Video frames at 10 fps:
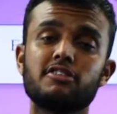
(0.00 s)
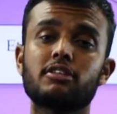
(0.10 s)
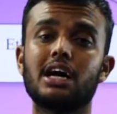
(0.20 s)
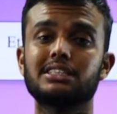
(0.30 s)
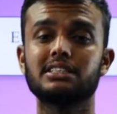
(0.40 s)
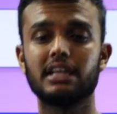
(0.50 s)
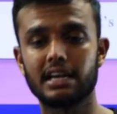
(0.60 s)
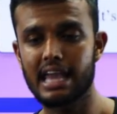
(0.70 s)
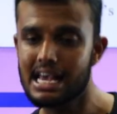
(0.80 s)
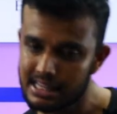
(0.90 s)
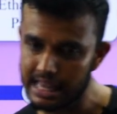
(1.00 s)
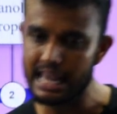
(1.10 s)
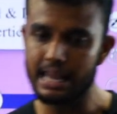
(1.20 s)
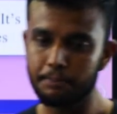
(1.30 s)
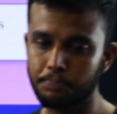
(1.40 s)
of class is done. Yes,
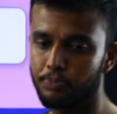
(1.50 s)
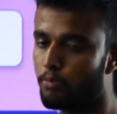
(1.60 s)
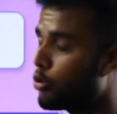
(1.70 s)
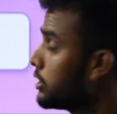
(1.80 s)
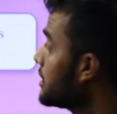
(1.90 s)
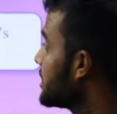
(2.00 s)
E. More than